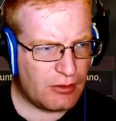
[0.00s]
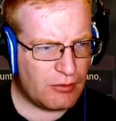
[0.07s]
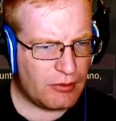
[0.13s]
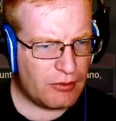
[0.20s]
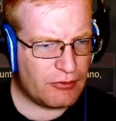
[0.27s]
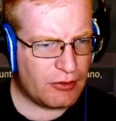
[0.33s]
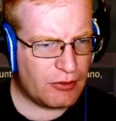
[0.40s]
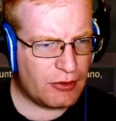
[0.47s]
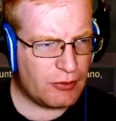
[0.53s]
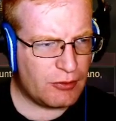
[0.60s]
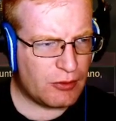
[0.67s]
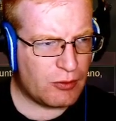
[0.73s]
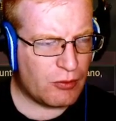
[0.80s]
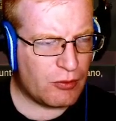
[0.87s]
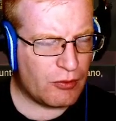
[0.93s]
still could do a
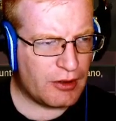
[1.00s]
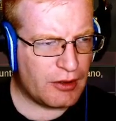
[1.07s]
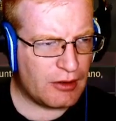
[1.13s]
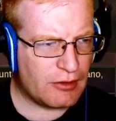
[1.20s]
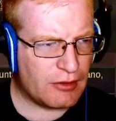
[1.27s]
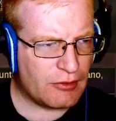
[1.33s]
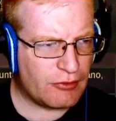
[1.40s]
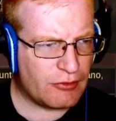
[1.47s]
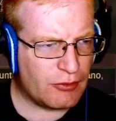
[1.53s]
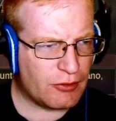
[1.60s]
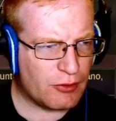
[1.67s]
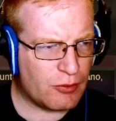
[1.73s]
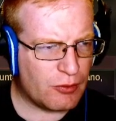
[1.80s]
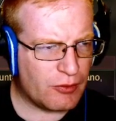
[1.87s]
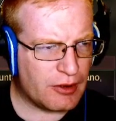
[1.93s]
quarry. Let's do the
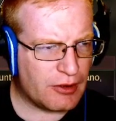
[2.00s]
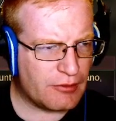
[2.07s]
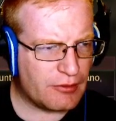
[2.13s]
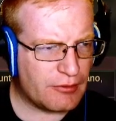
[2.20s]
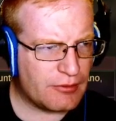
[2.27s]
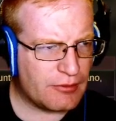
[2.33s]
quarry here.